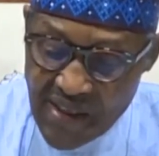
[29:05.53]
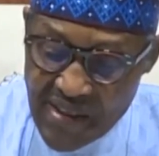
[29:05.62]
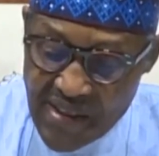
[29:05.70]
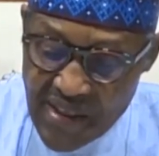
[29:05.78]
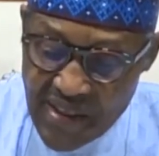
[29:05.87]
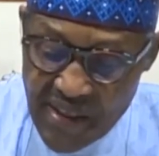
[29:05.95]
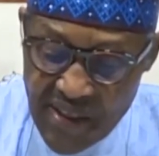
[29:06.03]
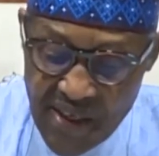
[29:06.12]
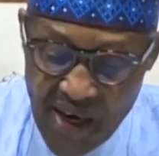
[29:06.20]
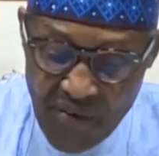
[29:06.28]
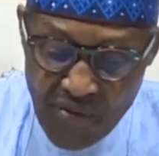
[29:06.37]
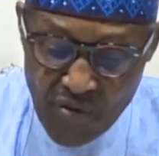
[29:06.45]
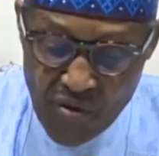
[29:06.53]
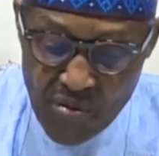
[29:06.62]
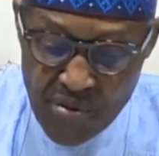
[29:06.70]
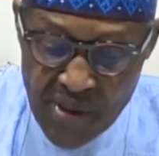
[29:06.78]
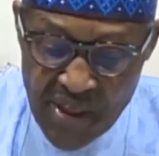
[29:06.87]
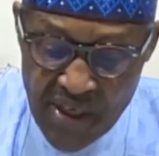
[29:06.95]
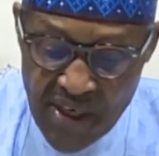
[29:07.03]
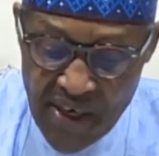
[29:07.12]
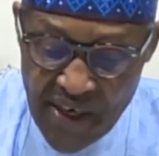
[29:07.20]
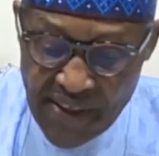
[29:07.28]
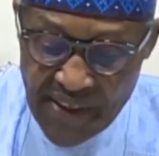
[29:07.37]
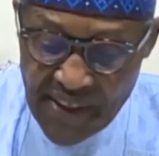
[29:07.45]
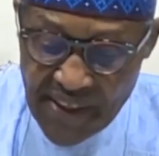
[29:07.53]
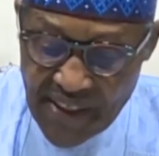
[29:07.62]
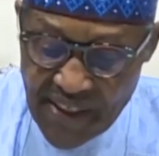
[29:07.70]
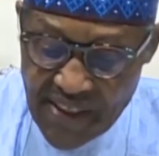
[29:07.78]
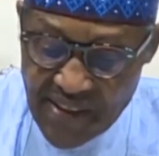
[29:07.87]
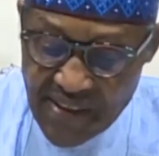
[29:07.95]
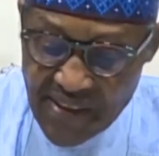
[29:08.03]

recently approved an increase